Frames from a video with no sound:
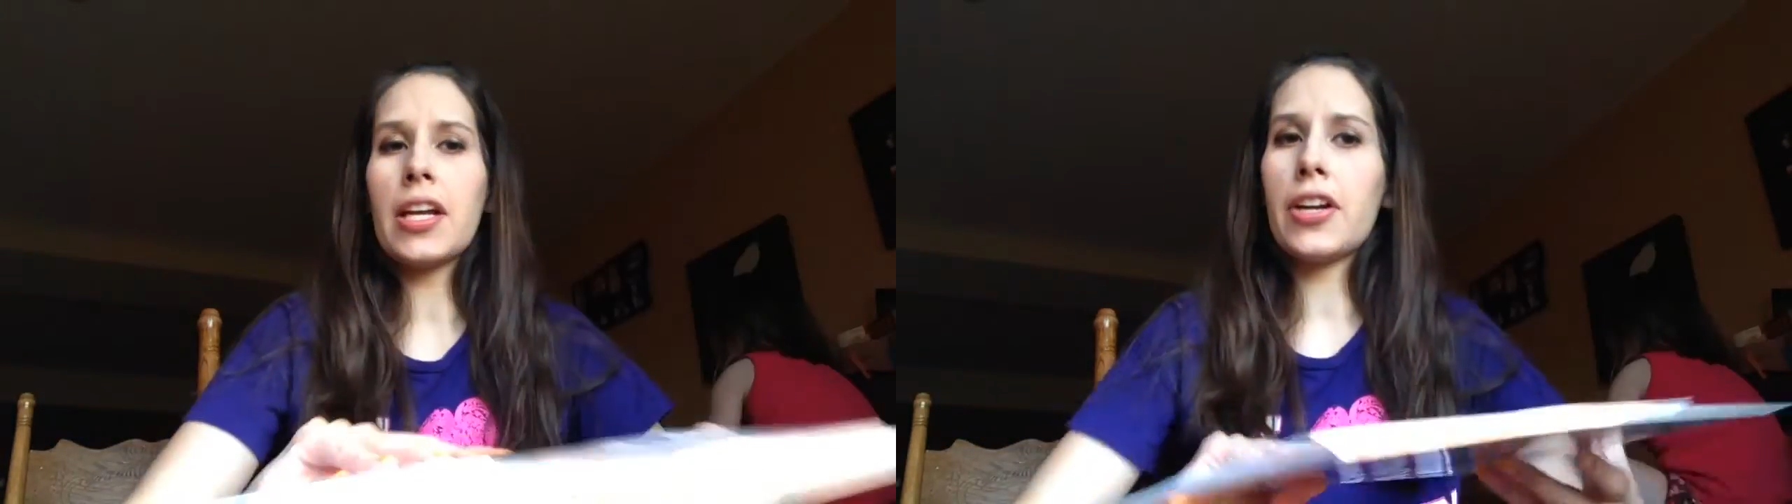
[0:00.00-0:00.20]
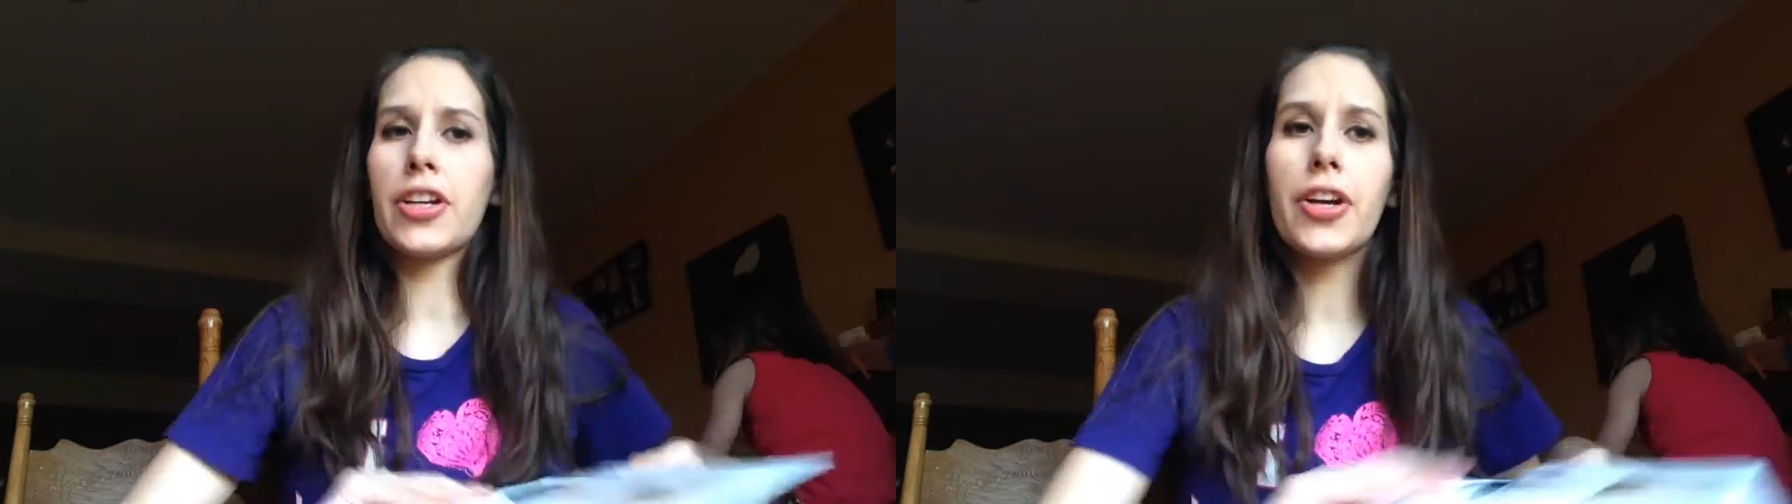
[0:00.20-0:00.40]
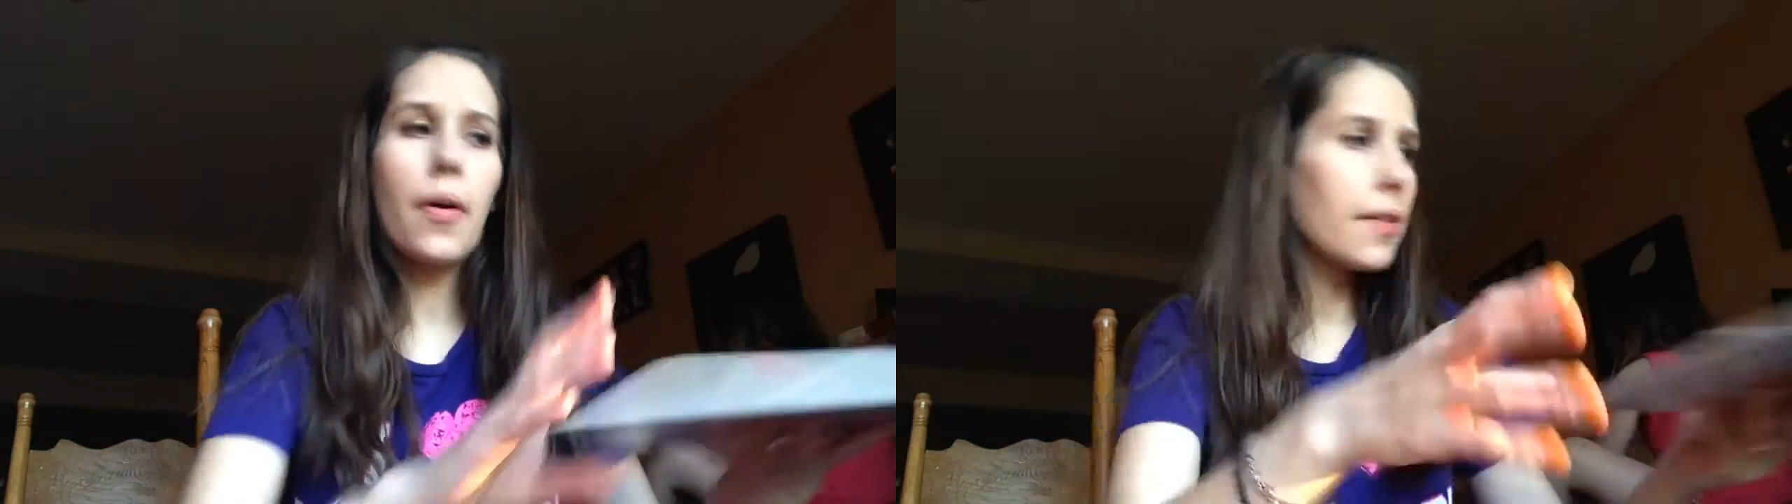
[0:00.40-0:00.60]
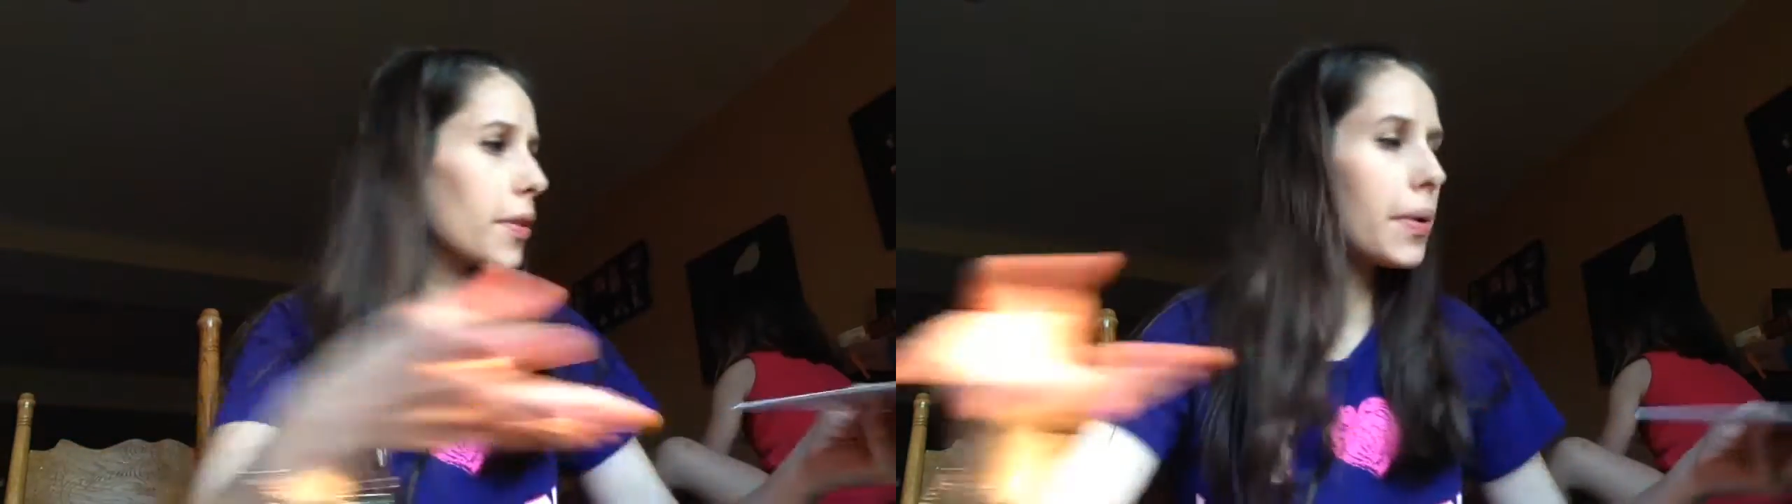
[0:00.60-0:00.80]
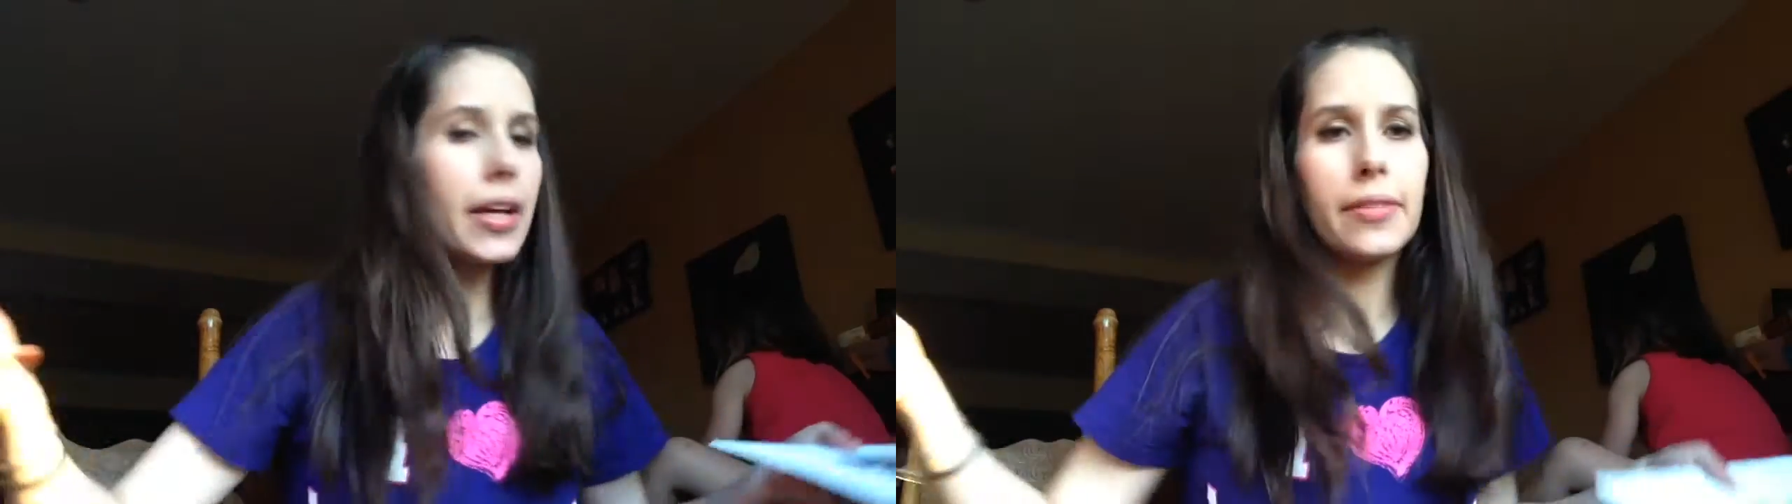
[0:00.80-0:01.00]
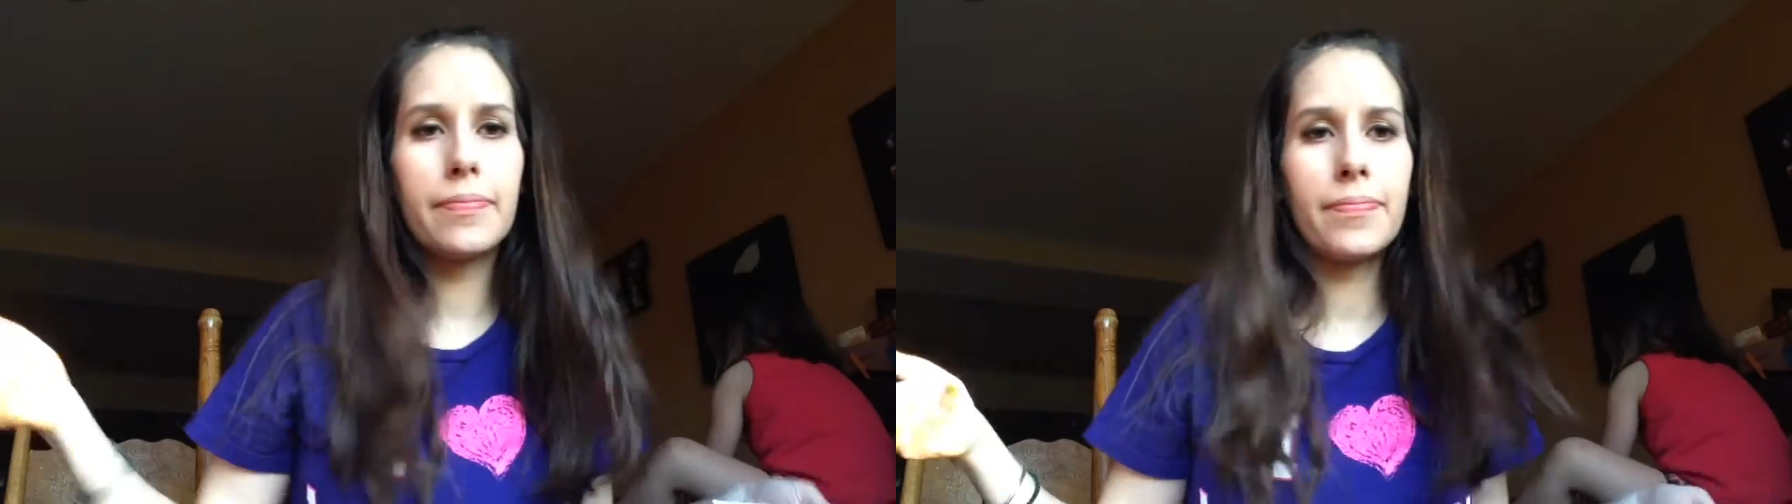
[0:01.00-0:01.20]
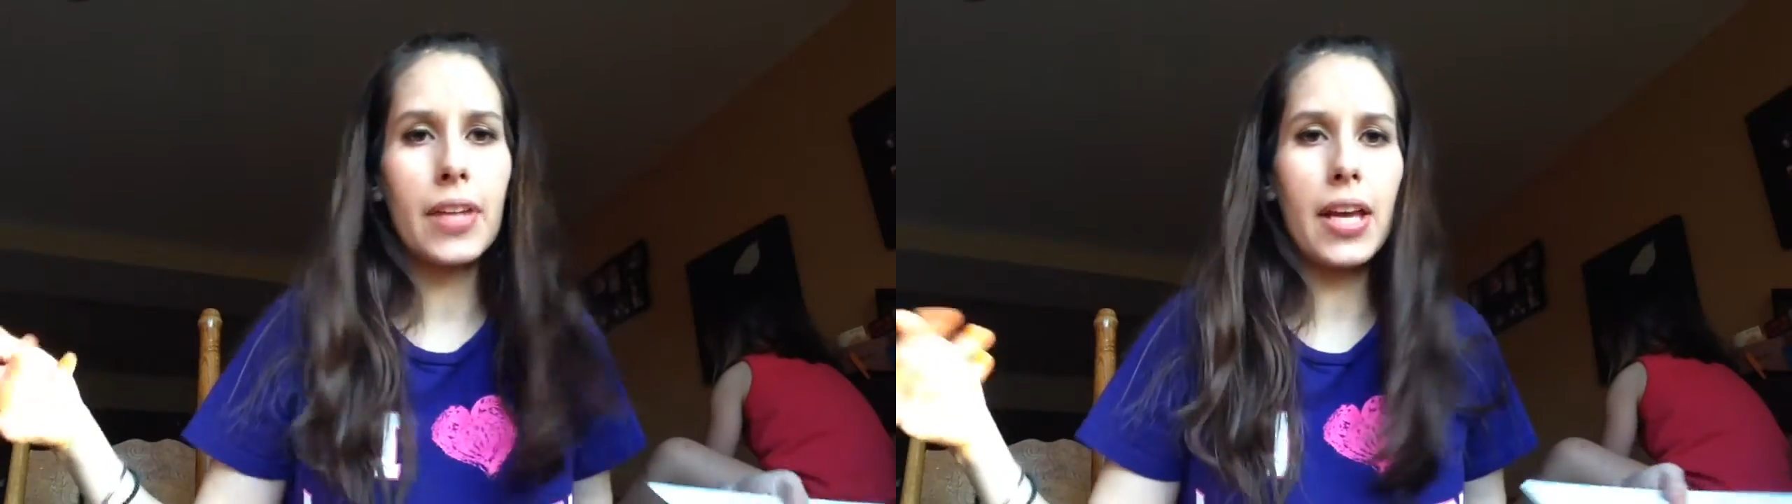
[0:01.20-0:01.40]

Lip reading: here you go, everyone.